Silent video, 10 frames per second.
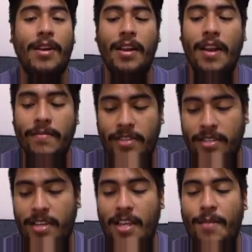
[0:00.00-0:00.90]
love to
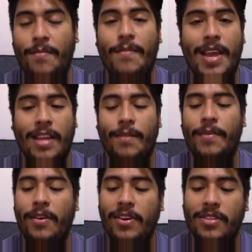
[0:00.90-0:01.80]
see them make an
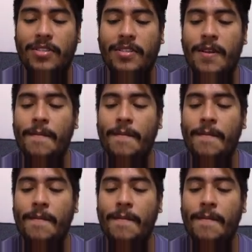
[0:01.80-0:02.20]
appearance.